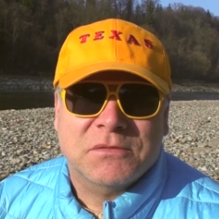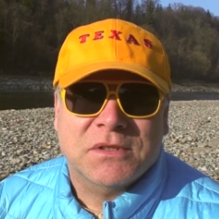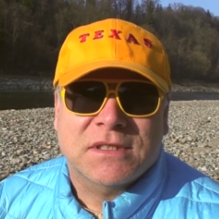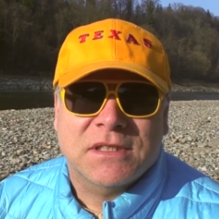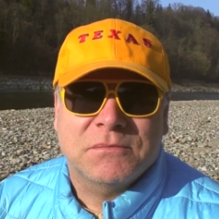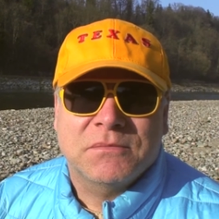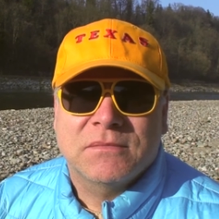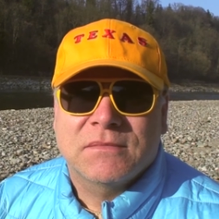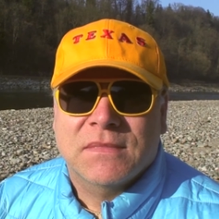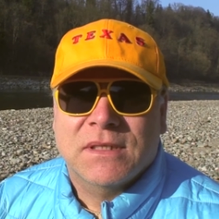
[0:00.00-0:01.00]
would come
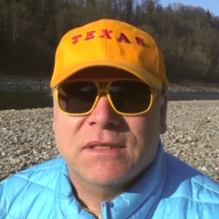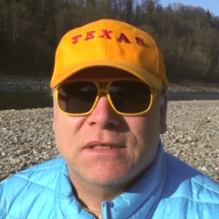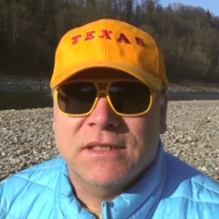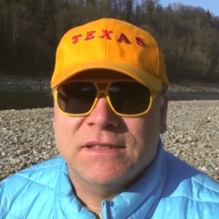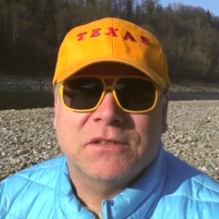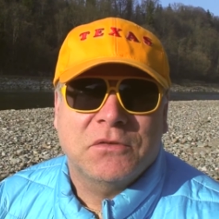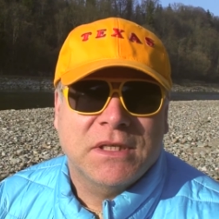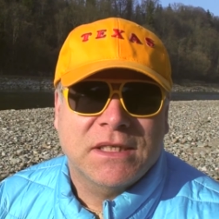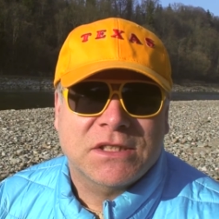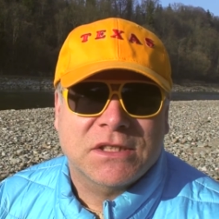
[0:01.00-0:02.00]
in the
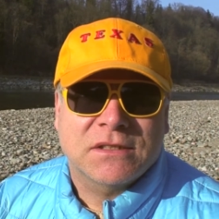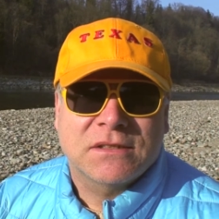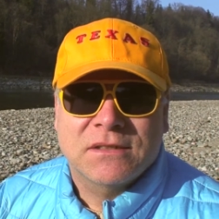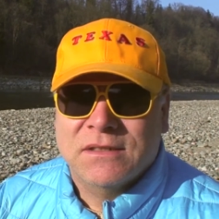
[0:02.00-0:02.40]
religion.